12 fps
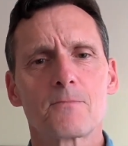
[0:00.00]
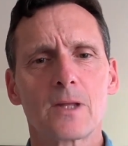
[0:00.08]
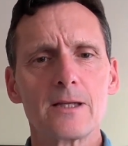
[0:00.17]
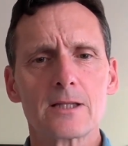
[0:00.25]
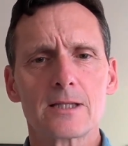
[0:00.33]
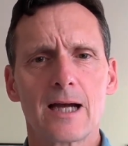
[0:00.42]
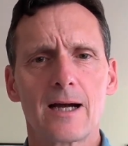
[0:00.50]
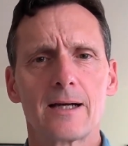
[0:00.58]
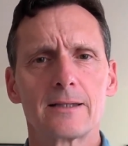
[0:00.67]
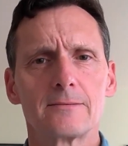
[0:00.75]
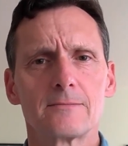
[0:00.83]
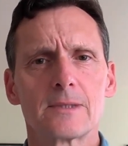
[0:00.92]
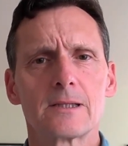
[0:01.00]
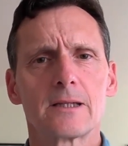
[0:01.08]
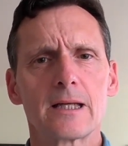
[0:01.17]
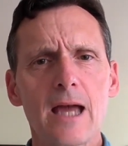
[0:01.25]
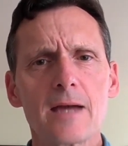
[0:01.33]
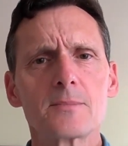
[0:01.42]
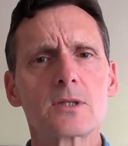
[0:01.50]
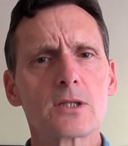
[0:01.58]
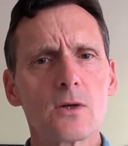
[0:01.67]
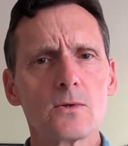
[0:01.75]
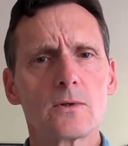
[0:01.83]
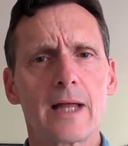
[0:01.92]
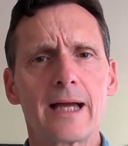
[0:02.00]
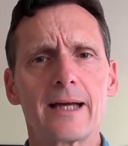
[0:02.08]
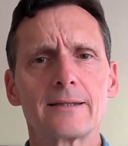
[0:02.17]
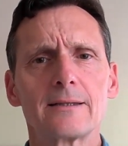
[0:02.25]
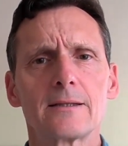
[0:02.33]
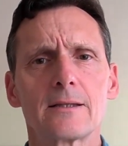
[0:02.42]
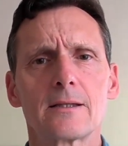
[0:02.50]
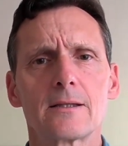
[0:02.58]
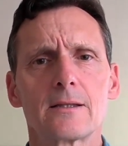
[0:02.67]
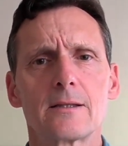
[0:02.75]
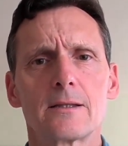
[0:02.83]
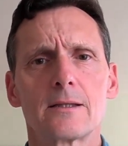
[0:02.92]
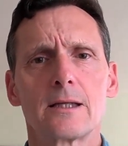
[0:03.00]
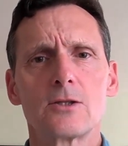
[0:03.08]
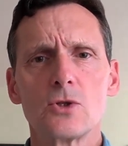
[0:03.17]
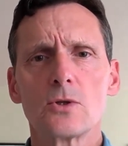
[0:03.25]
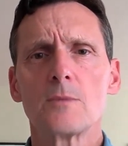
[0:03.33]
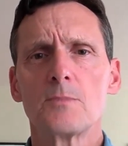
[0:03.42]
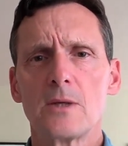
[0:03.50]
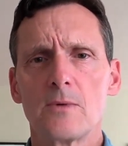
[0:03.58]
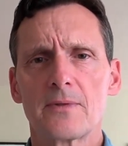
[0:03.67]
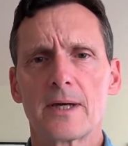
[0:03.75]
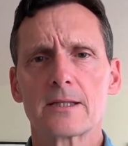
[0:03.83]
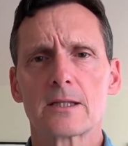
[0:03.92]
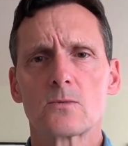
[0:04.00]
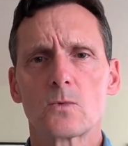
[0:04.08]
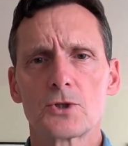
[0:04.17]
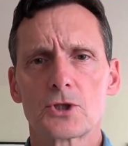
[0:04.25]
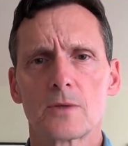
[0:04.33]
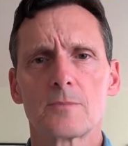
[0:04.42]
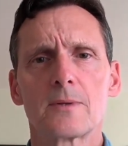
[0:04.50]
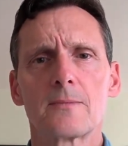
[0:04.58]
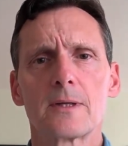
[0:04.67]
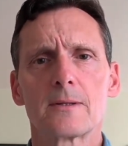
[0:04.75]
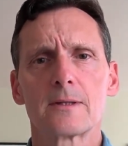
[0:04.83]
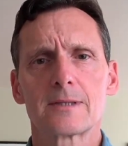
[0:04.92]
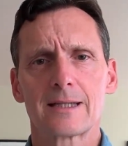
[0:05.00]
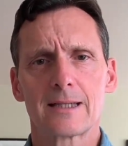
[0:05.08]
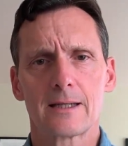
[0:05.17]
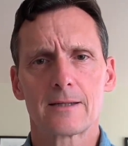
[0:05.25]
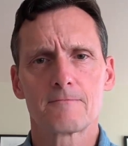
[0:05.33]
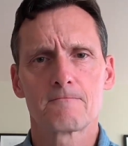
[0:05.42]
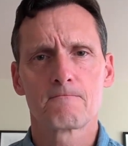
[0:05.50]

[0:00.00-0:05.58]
It's Todd, and I'm so glad that you could be with us in worship today.